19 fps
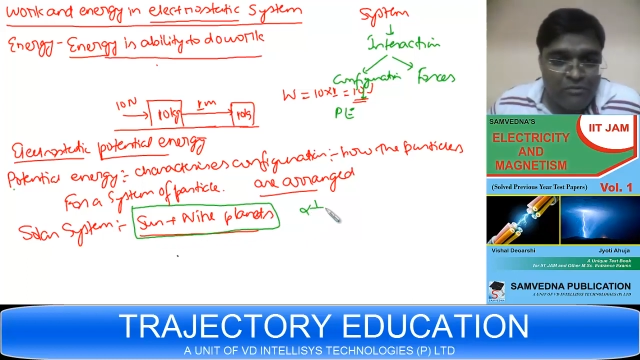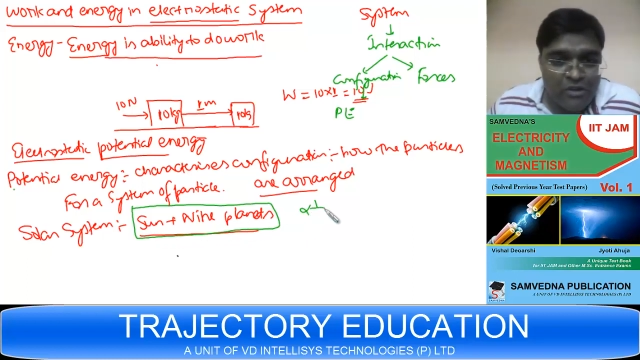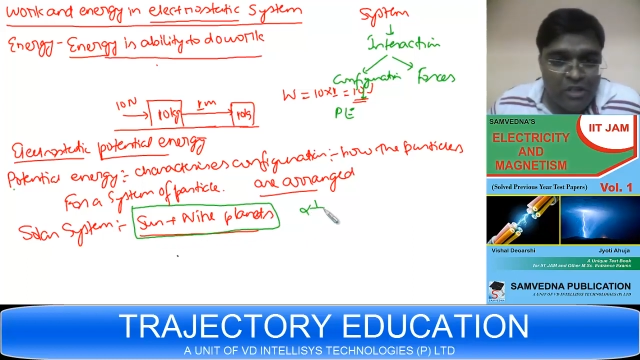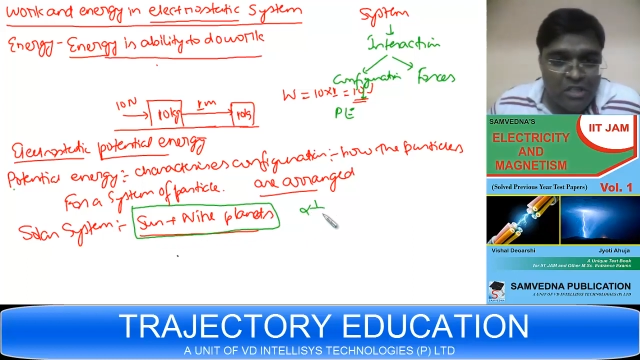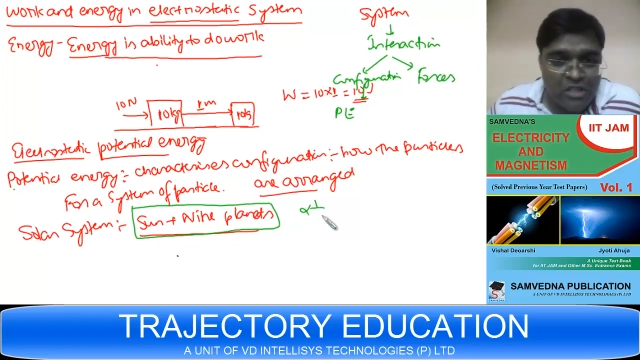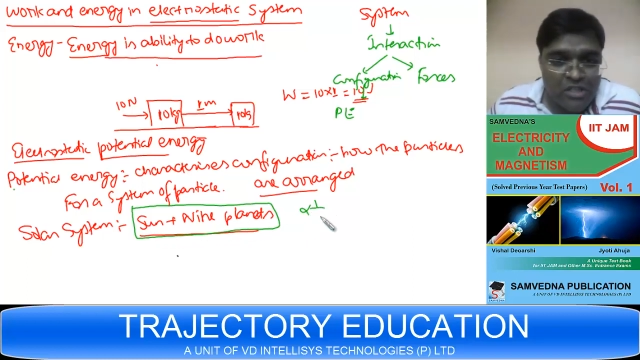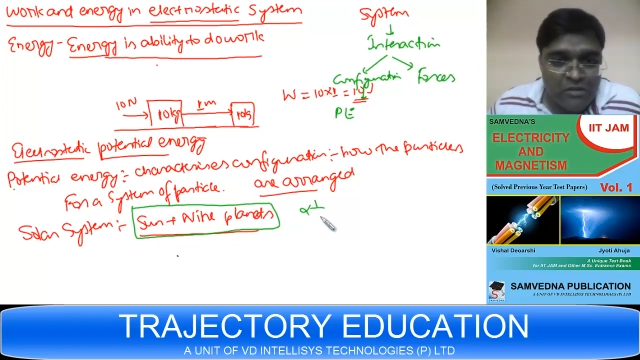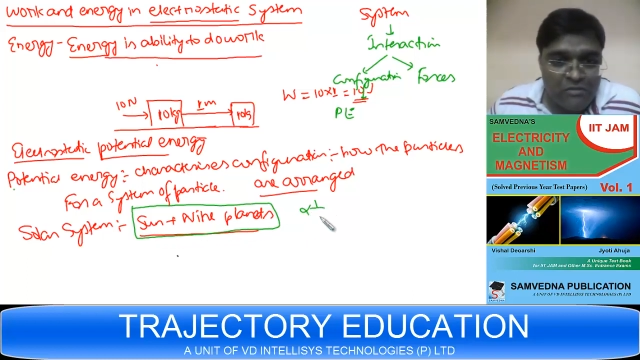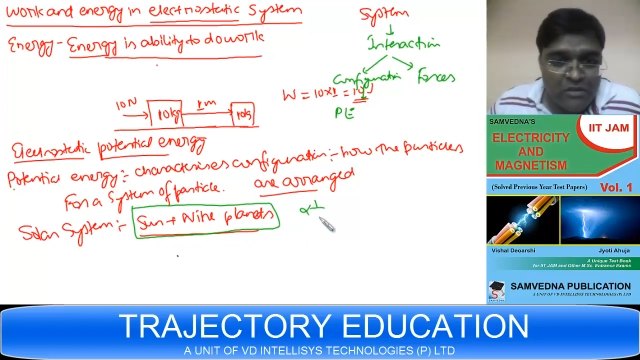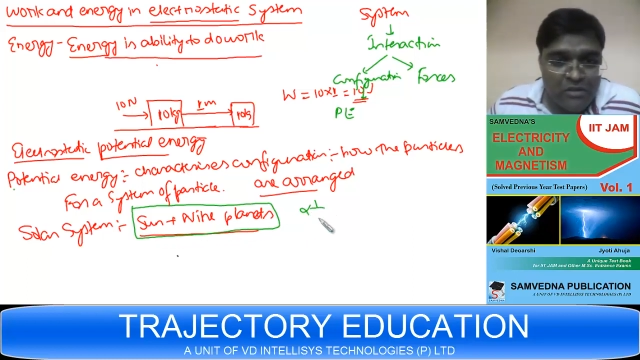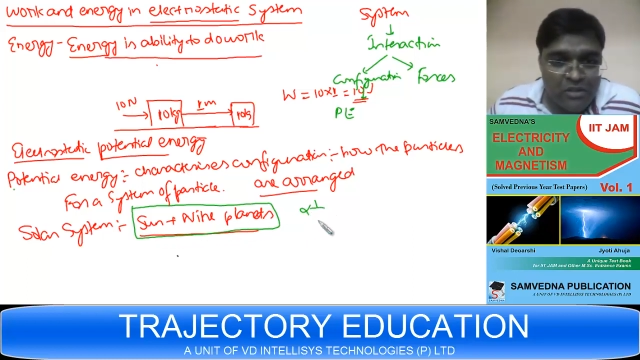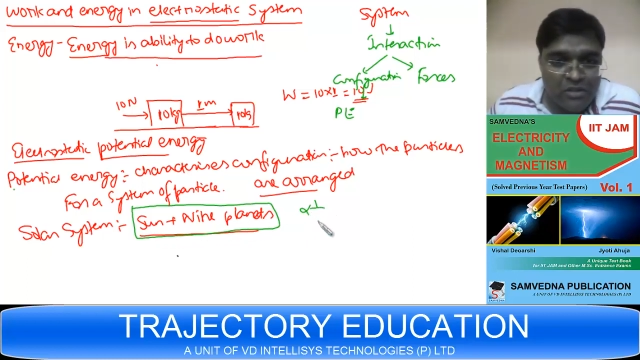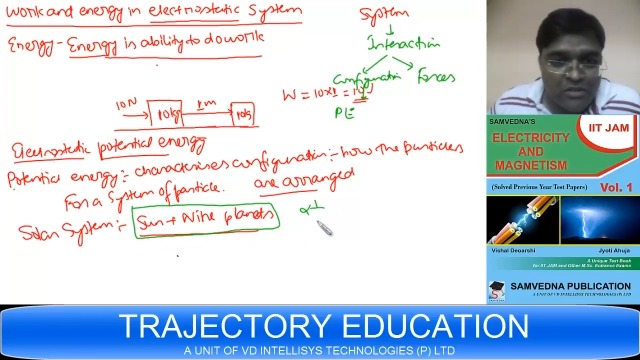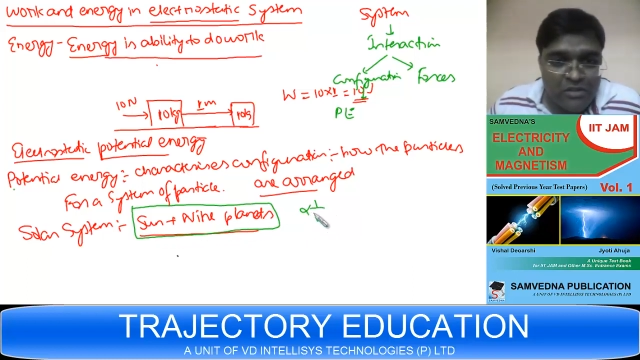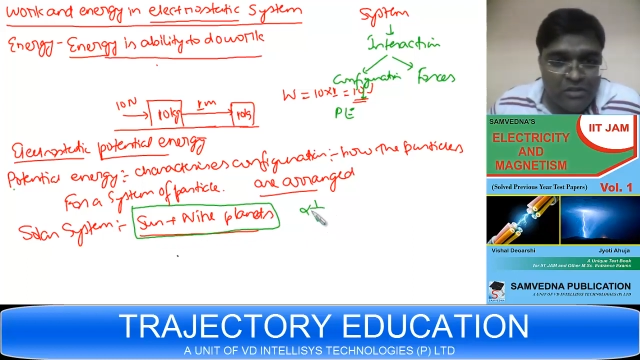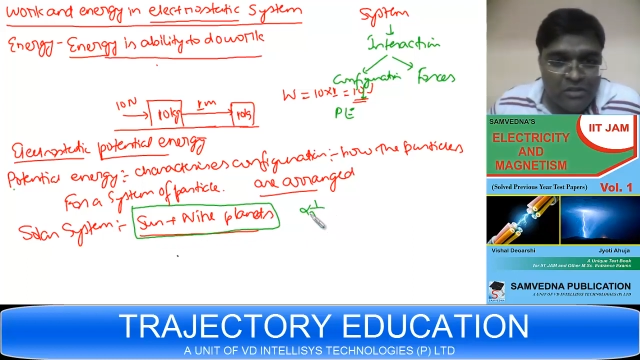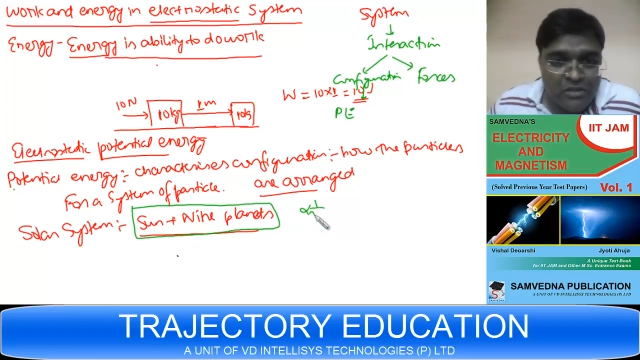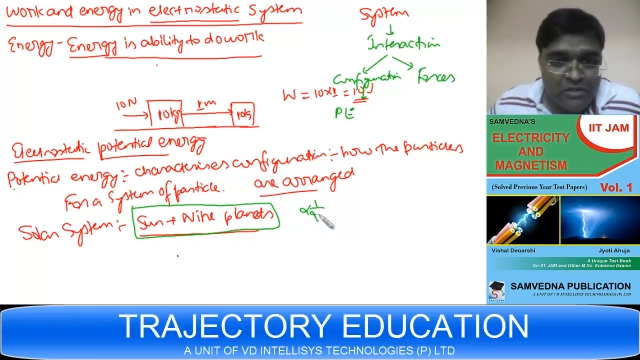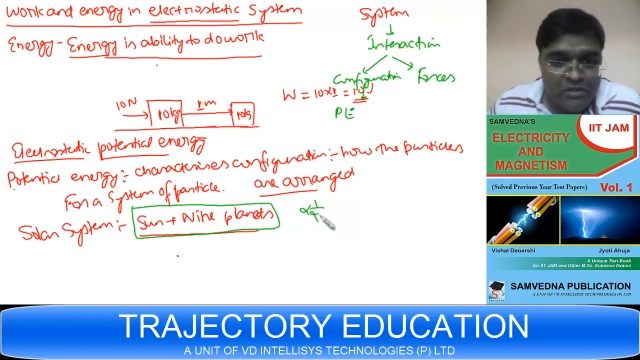variation with the
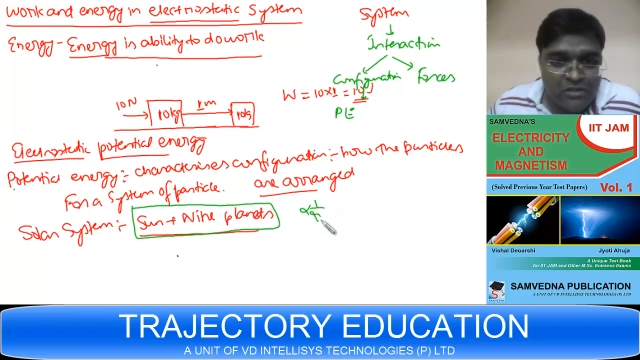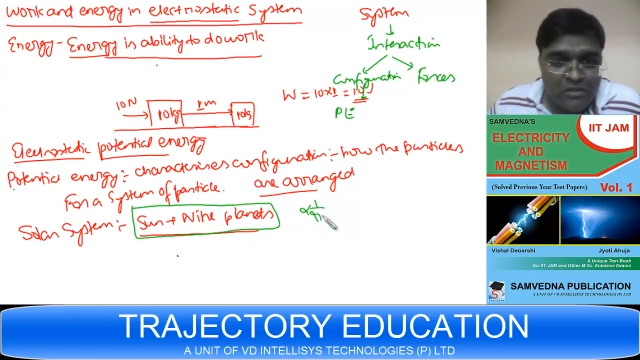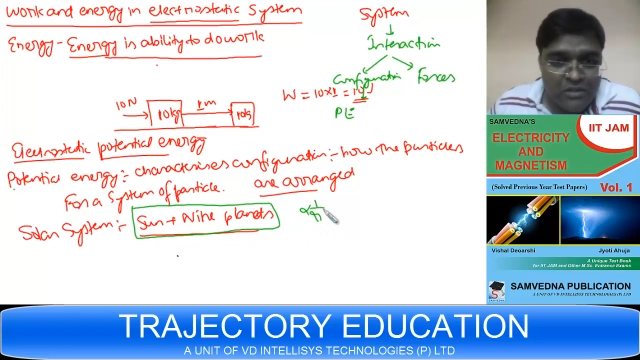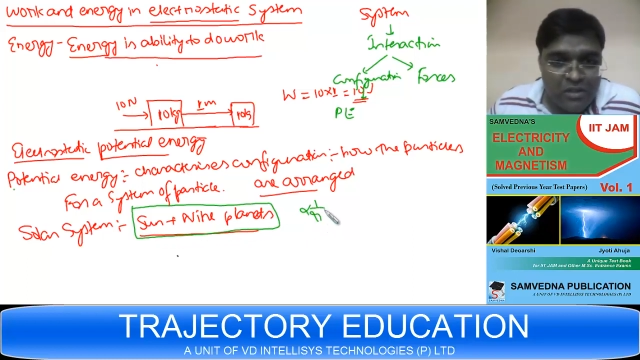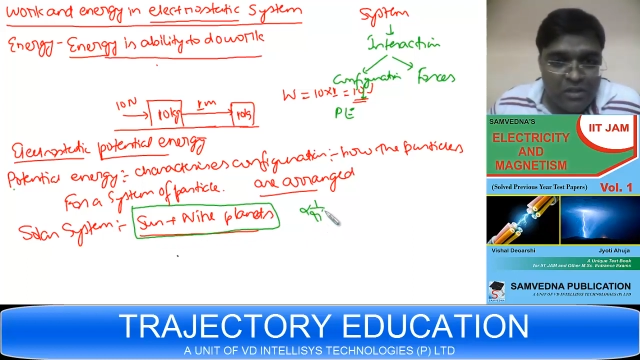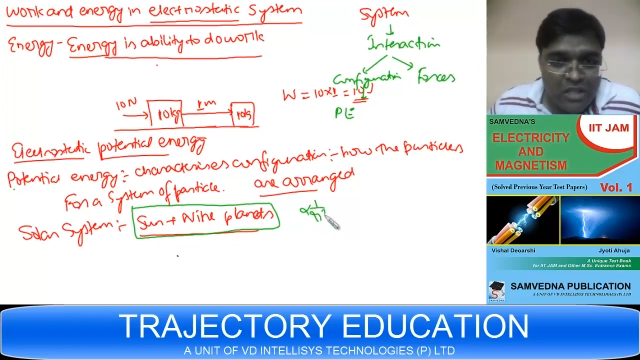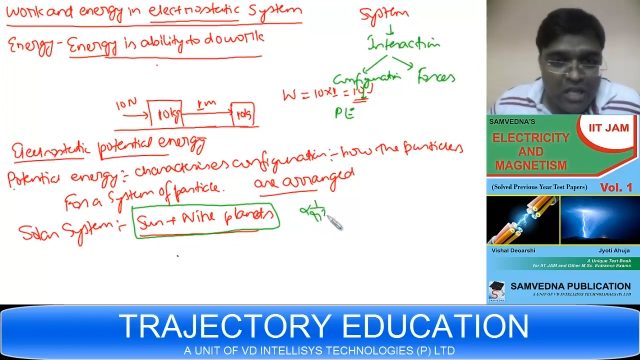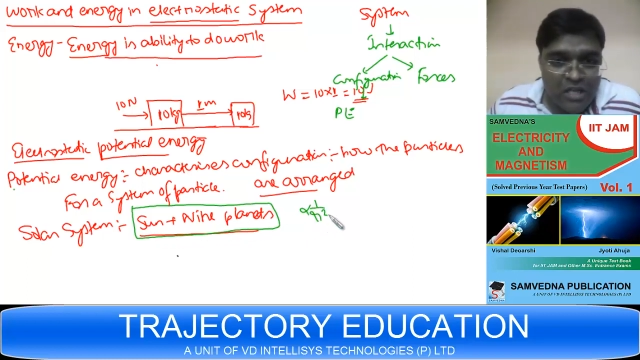distance.